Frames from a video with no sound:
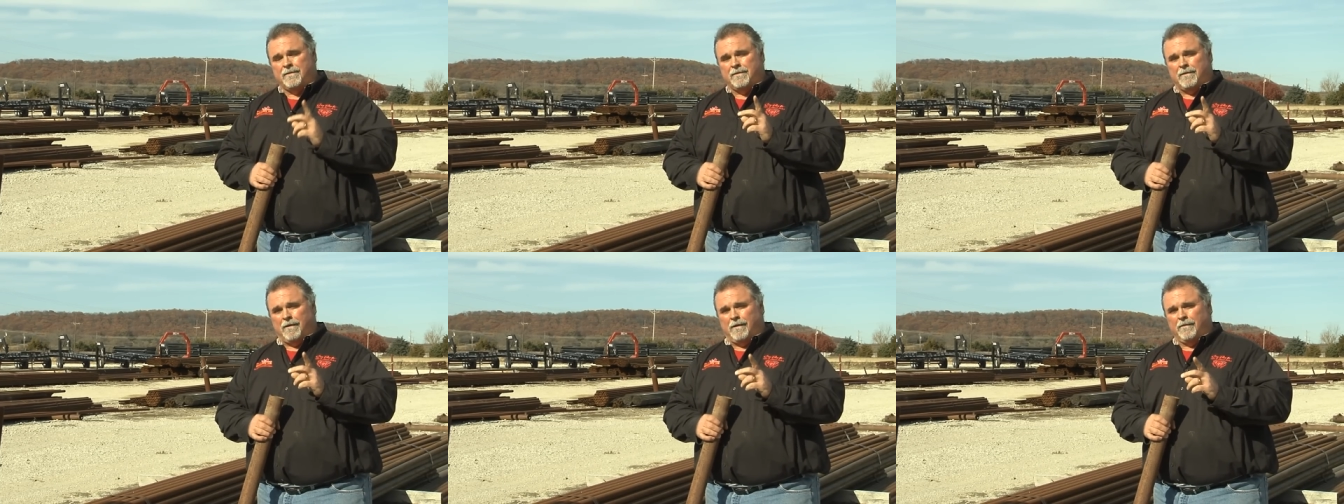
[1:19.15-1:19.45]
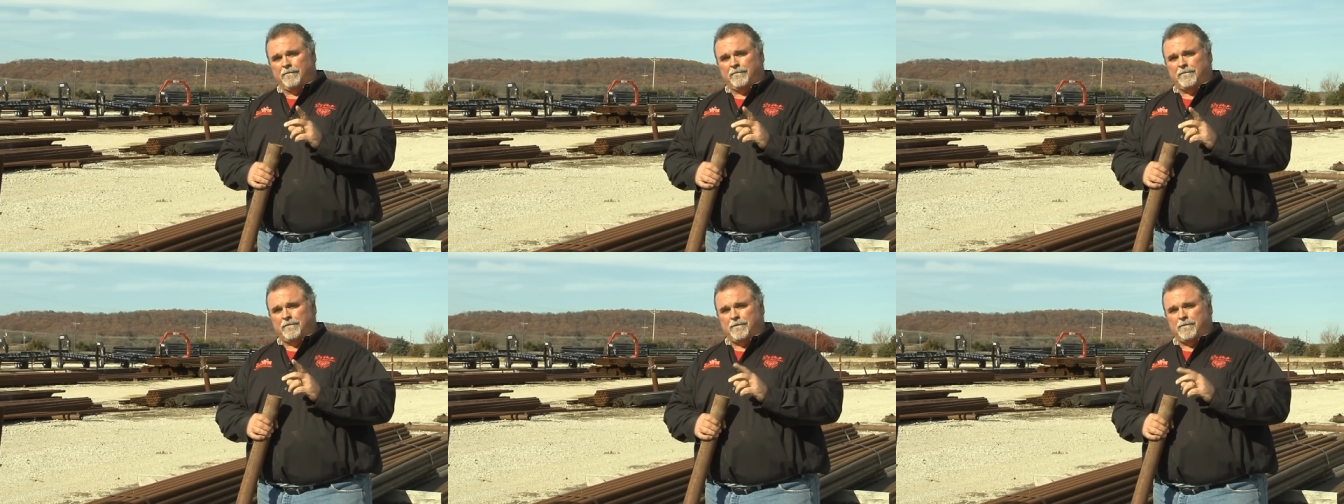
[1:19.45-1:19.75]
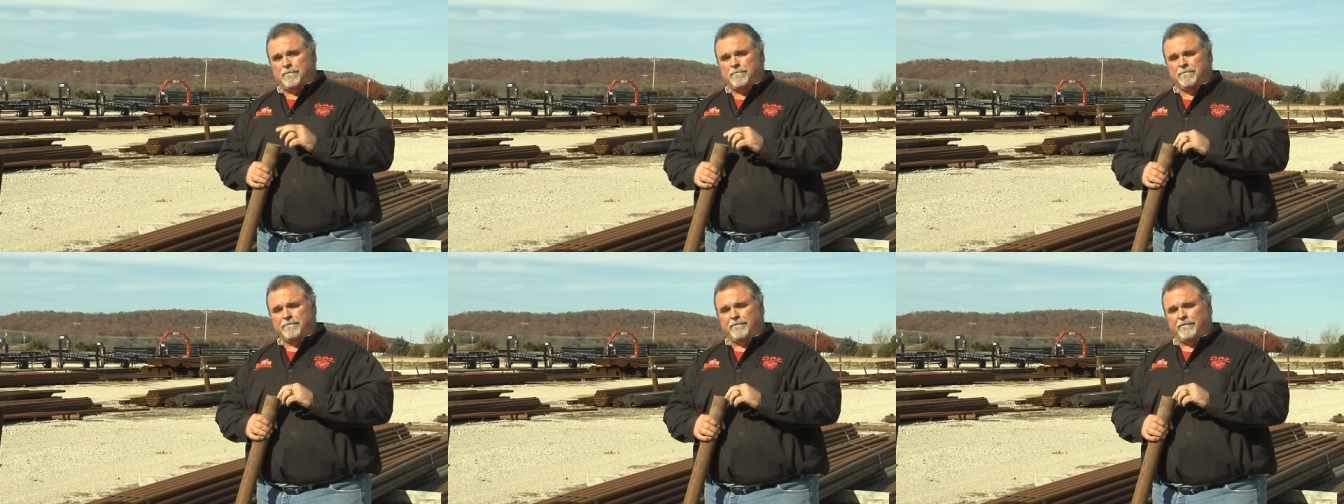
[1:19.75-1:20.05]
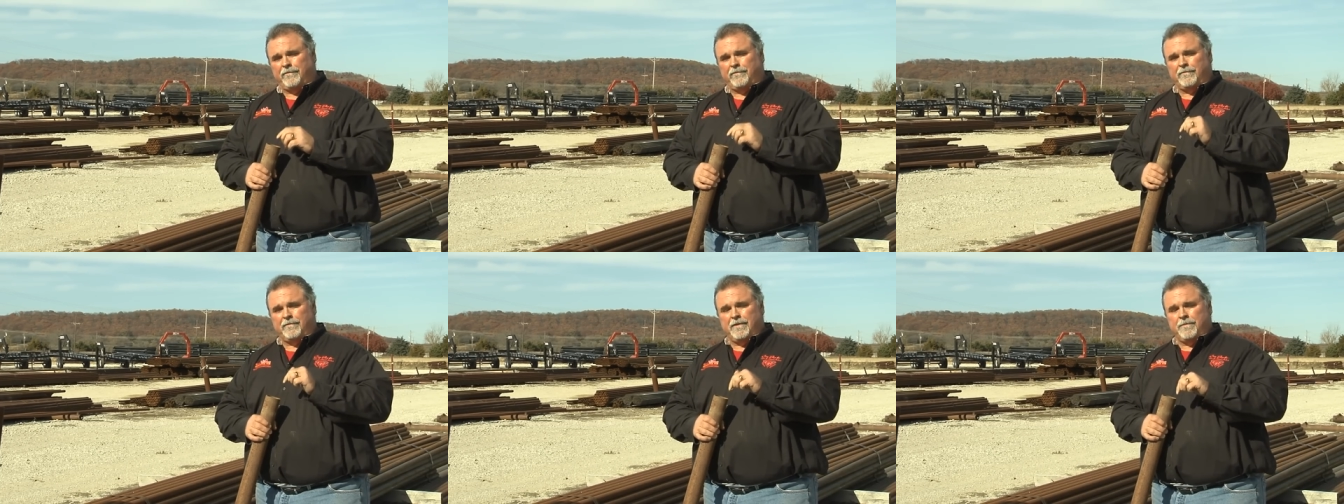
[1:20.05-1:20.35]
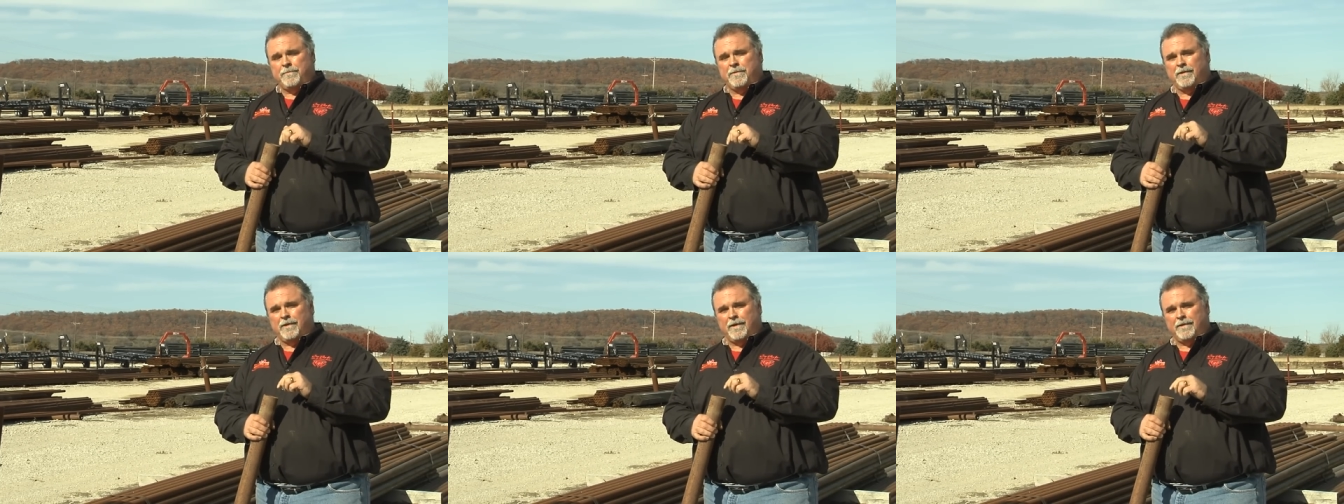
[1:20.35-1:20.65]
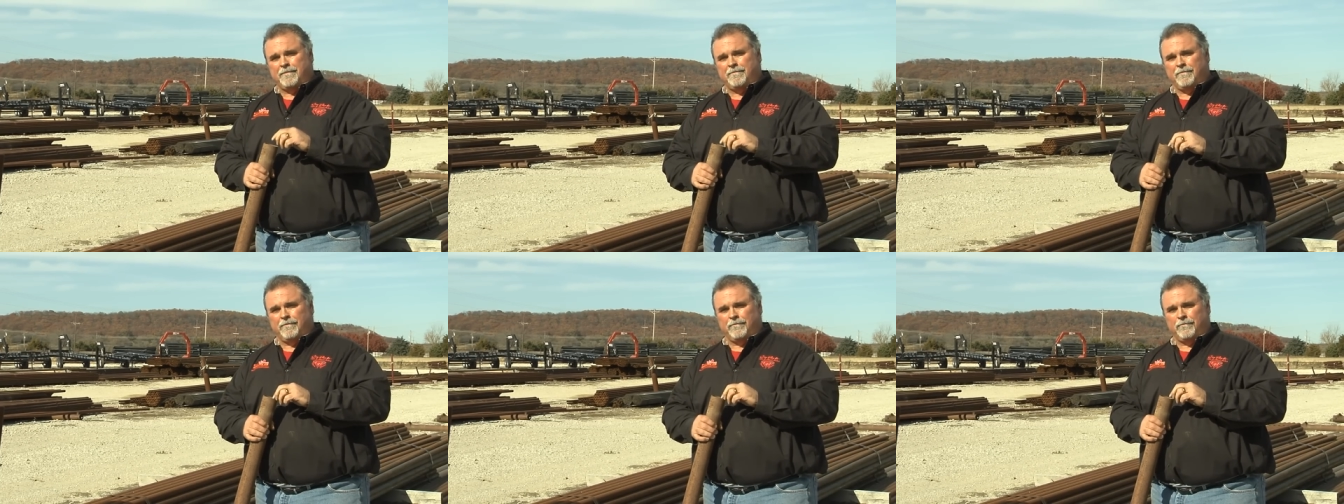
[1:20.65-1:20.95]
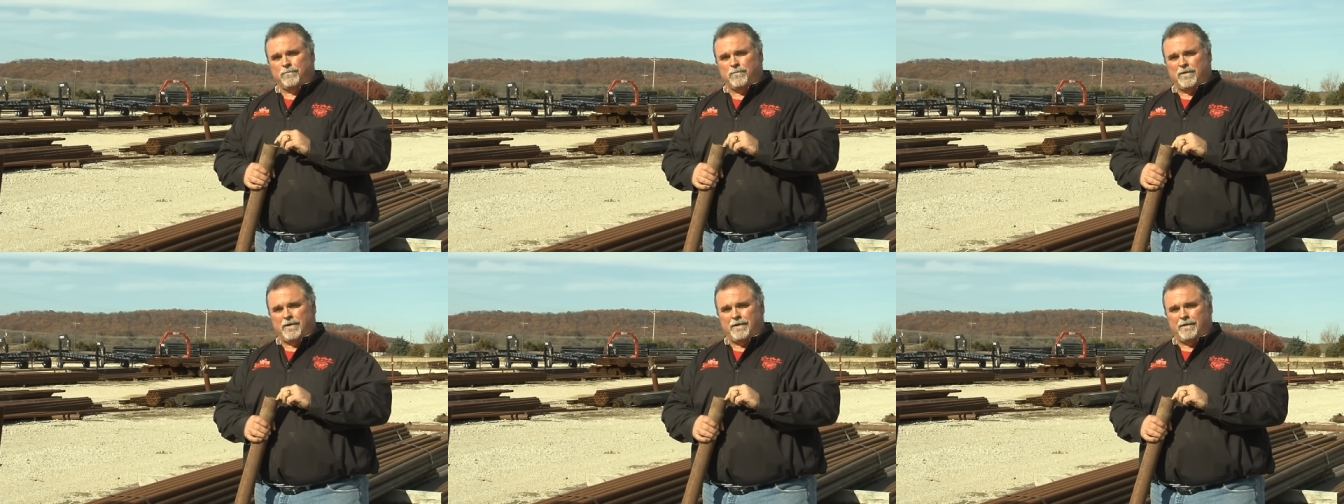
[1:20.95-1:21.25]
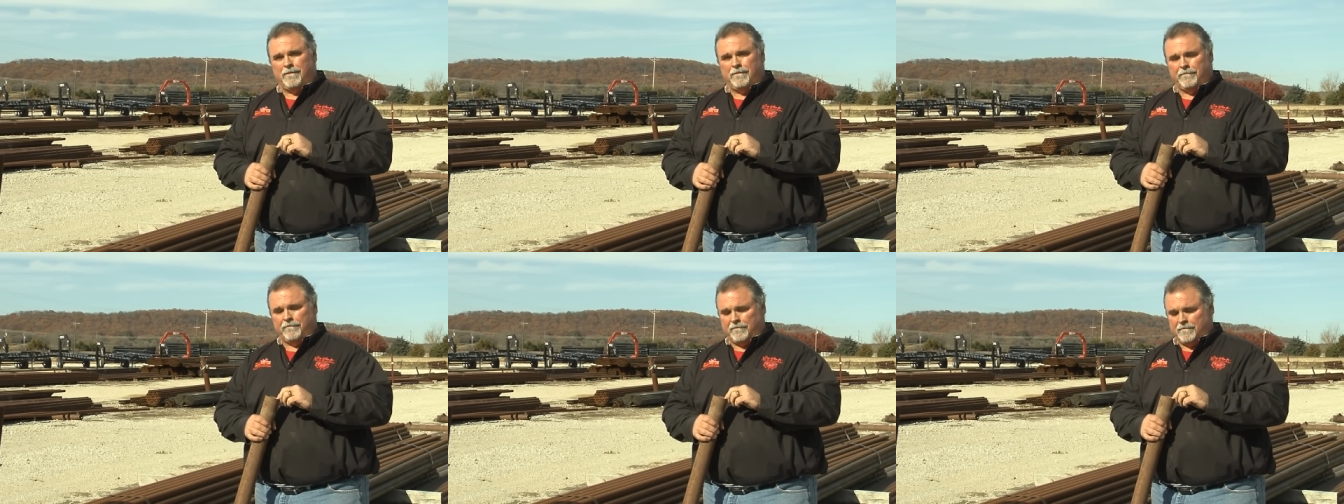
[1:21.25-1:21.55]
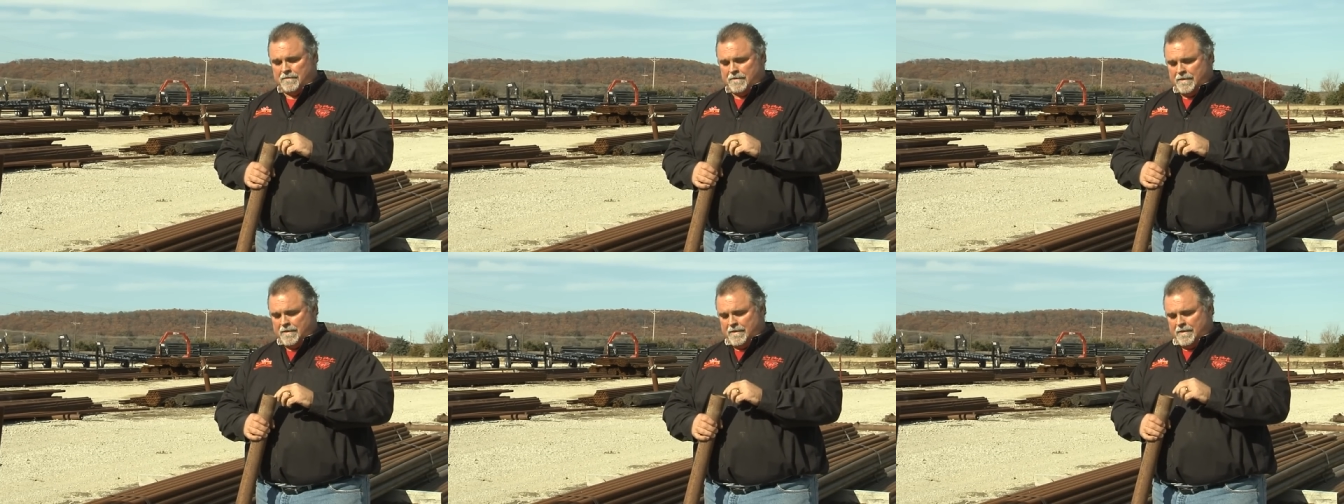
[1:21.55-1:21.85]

Also, to stimulate those wells,